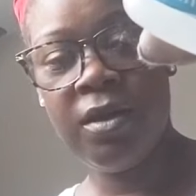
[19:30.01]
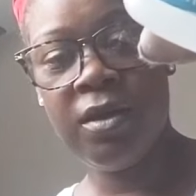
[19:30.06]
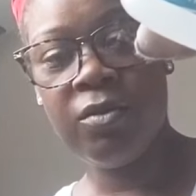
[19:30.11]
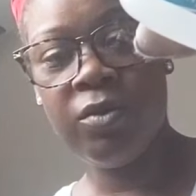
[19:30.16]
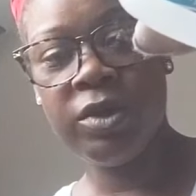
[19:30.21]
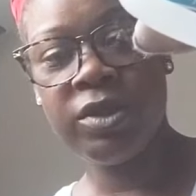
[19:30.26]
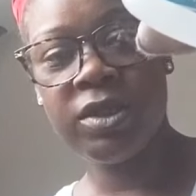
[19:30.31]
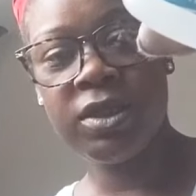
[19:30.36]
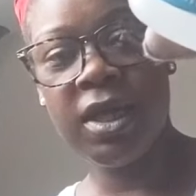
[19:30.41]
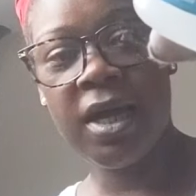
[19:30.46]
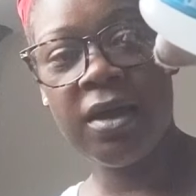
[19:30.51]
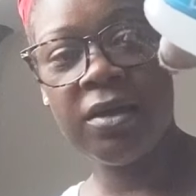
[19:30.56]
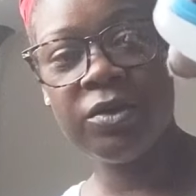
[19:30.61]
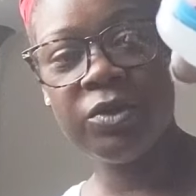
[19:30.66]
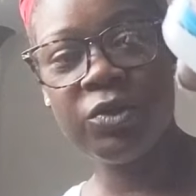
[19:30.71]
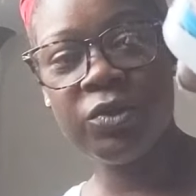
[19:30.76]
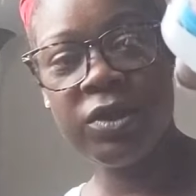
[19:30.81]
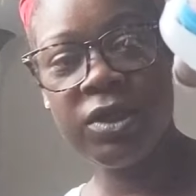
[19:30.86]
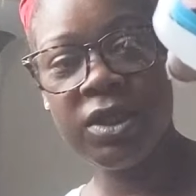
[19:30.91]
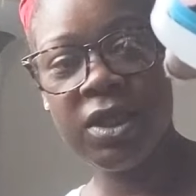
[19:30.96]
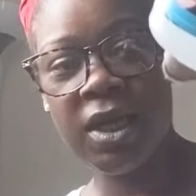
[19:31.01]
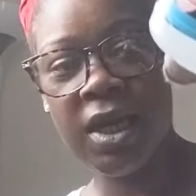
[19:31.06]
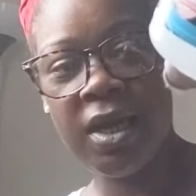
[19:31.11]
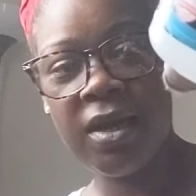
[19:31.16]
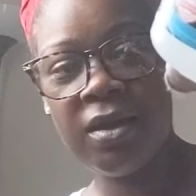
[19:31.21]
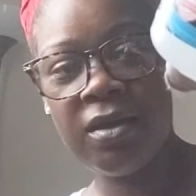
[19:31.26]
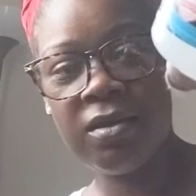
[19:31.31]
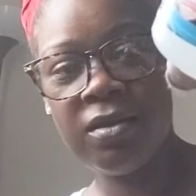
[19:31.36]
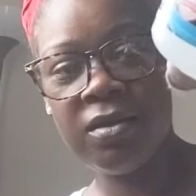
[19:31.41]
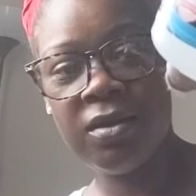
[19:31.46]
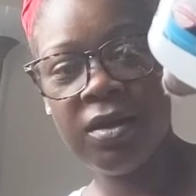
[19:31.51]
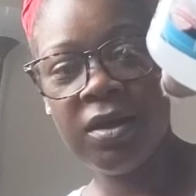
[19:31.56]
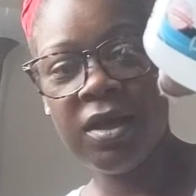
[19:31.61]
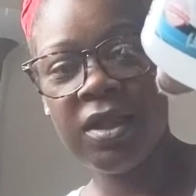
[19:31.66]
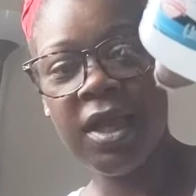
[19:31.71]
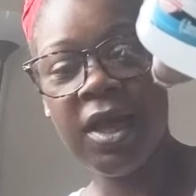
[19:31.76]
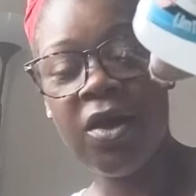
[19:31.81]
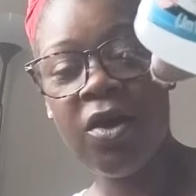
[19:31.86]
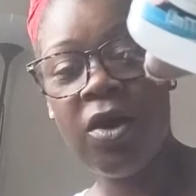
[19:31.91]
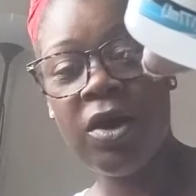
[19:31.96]
Went to Dollar Tree today.
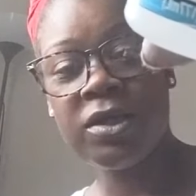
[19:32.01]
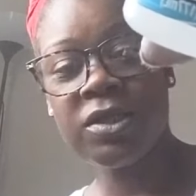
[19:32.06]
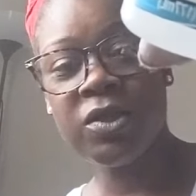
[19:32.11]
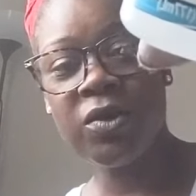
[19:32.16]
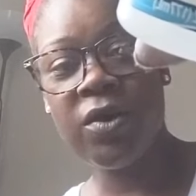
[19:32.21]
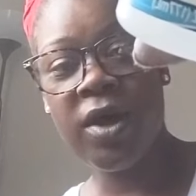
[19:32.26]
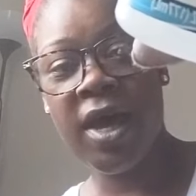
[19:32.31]
They also